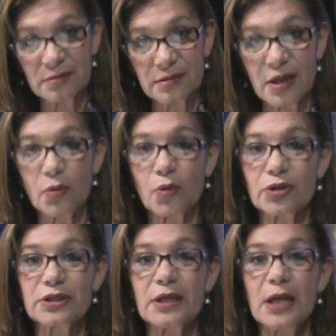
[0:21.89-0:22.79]
In other
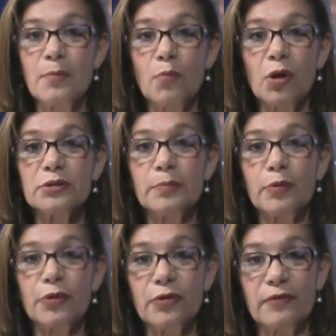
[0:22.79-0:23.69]
words, in
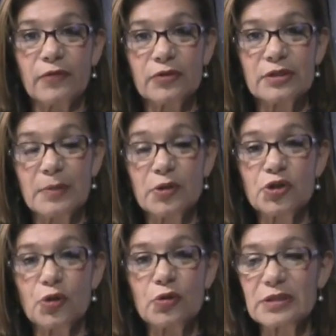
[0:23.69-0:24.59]
multiple universe. I'm going to
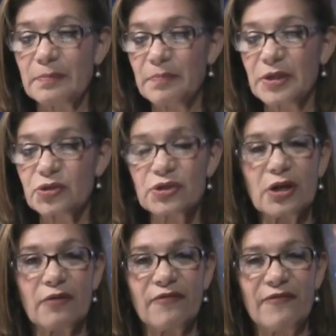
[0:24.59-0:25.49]
show you some pictures that
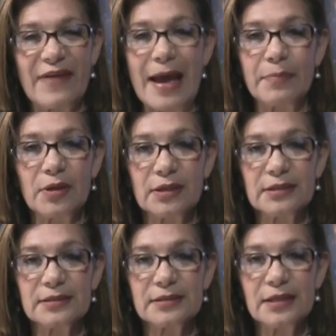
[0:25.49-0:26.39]
are
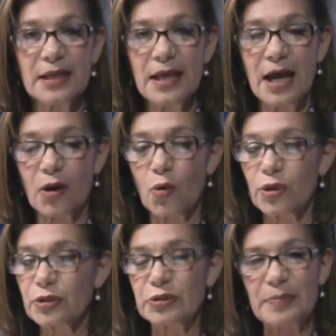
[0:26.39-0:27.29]
fabulous,
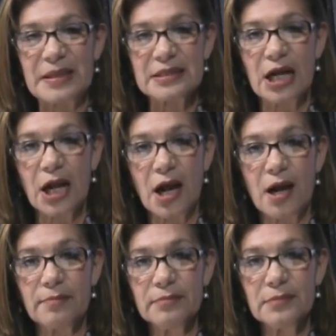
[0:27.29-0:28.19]
according to
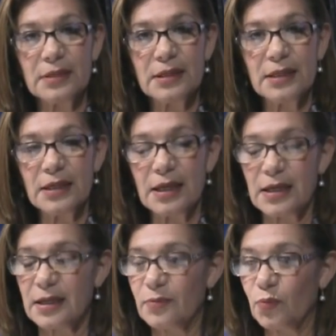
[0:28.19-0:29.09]
space.com, uh,
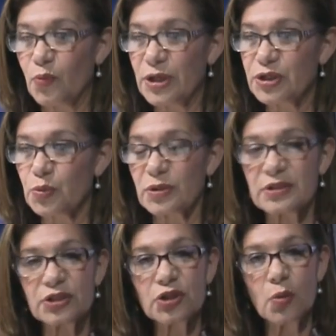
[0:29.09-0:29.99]
eh, which
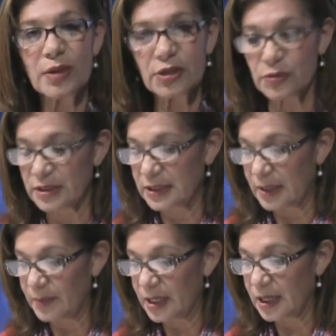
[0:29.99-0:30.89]
was so
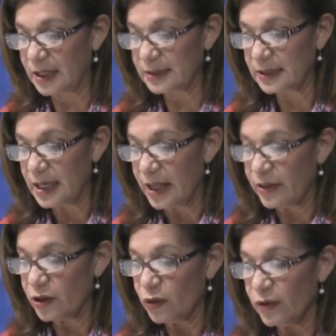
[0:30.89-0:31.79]
interesting because
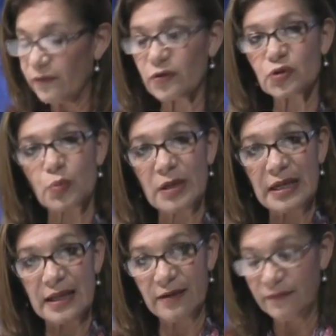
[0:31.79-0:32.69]
the universe we
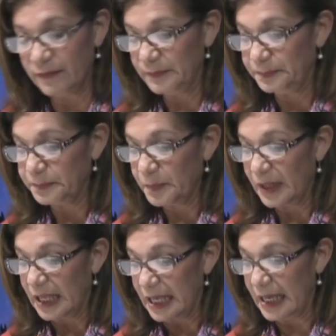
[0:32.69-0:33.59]
live
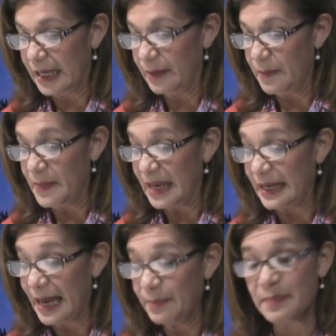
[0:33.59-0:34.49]
in may
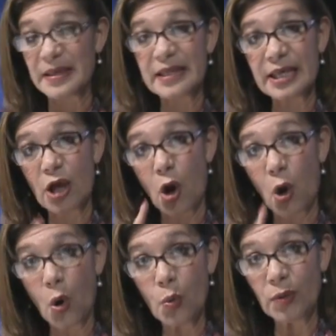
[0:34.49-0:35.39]
not be the
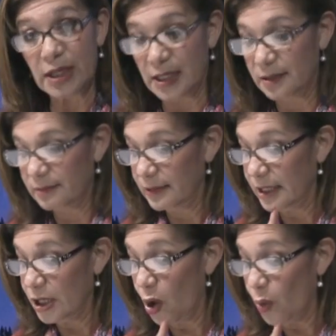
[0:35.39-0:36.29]
only,
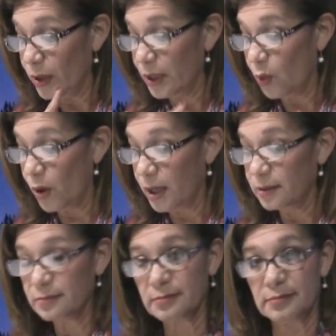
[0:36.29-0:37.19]
the only
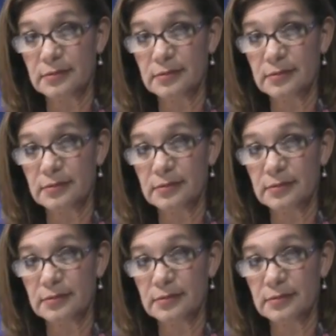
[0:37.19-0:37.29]
one